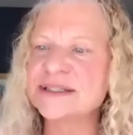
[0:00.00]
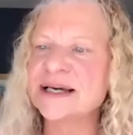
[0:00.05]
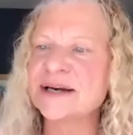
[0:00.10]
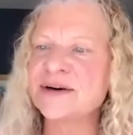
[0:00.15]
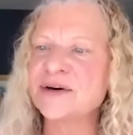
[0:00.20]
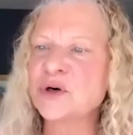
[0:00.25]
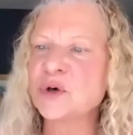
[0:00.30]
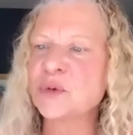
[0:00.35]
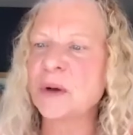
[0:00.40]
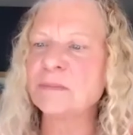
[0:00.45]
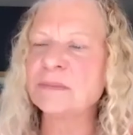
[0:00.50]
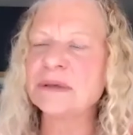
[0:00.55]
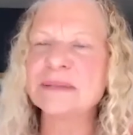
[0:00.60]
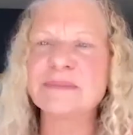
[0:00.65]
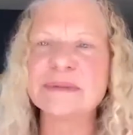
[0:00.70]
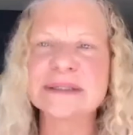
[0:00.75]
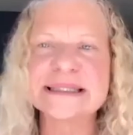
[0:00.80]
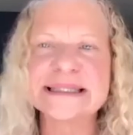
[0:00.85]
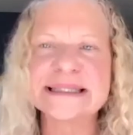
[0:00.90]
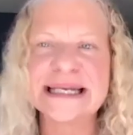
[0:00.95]
I don't know what
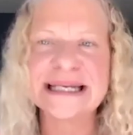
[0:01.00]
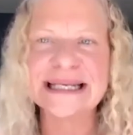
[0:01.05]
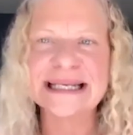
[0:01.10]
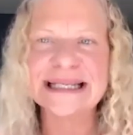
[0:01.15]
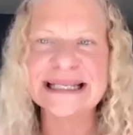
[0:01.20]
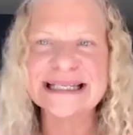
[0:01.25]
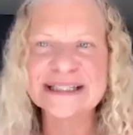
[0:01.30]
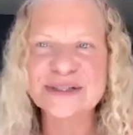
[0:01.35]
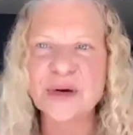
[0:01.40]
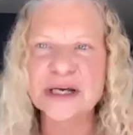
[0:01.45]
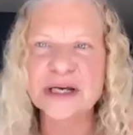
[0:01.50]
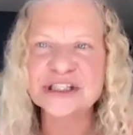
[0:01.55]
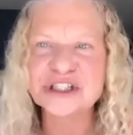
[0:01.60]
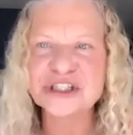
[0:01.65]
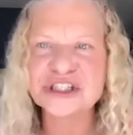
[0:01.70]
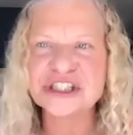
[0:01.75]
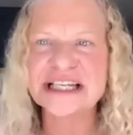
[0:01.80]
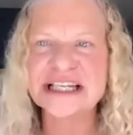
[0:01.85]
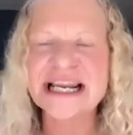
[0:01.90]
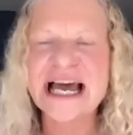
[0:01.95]
people sending these
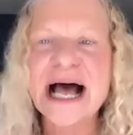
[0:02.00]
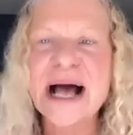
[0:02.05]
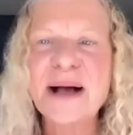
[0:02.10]
questions in.